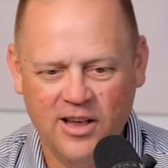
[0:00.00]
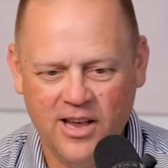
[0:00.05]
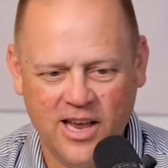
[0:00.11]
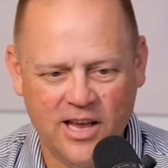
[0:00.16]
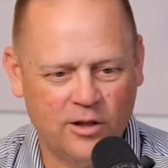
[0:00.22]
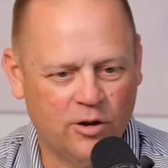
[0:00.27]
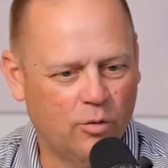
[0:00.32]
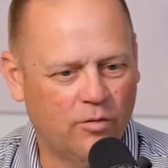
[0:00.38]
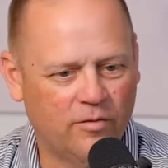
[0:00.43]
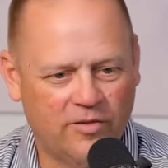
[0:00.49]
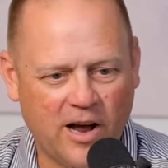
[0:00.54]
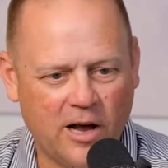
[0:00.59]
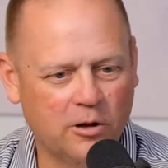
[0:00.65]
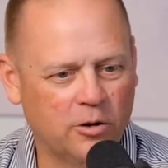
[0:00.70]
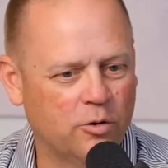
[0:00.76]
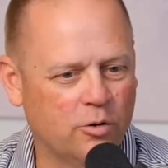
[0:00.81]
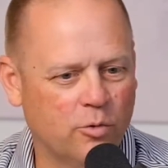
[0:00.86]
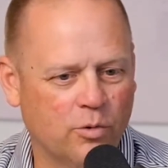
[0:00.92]
and
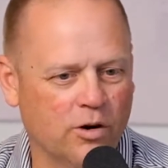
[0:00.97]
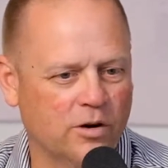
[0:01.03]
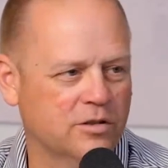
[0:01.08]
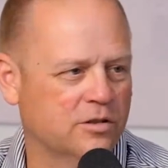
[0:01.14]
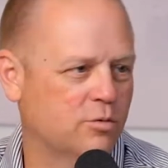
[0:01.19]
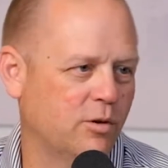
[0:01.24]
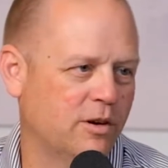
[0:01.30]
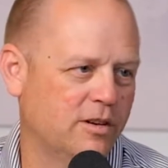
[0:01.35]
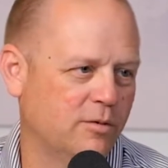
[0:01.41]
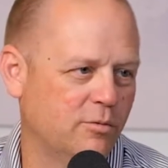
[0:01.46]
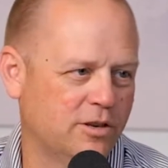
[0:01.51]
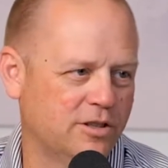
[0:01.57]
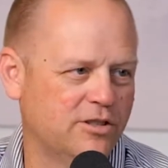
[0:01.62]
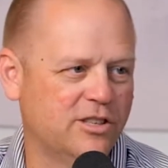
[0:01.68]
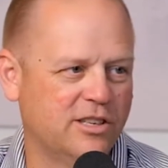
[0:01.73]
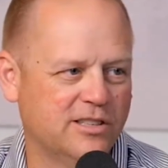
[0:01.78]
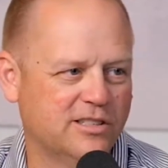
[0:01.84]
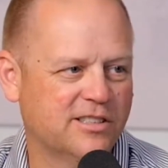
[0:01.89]
follow the words what
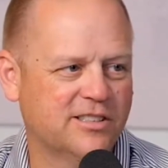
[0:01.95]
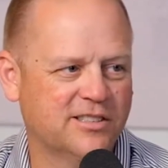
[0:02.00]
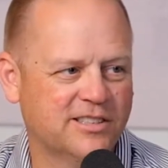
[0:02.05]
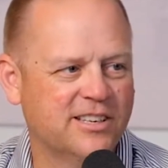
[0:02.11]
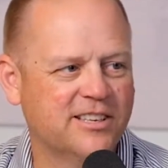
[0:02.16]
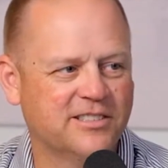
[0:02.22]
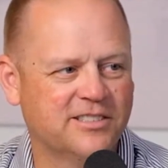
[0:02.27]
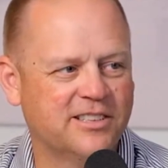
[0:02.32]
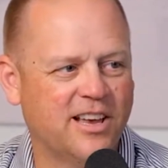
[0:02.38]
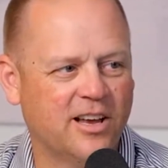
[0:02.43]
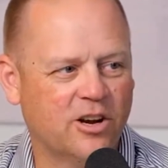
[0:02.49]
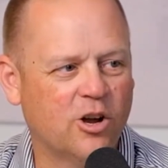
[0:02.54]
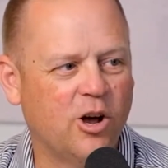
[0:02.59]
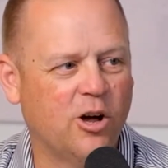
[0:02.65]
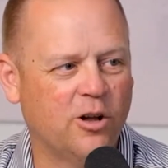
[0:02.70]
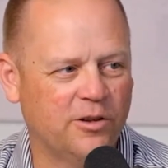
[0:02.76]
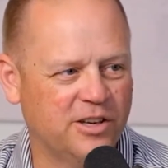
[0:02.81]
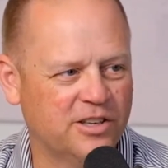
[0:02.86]
Jesus has
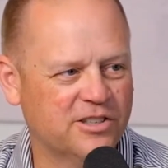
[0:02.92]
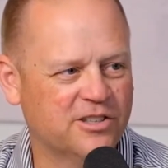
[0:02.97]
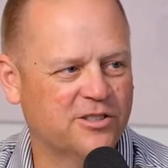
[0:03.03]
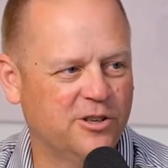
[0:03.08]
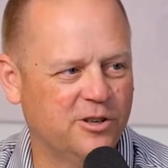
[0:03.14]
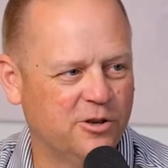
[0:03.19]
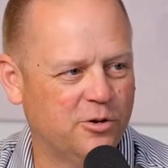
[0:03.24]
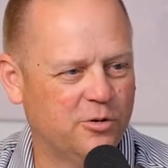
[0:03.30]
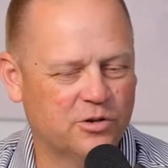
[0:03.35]
called us to do.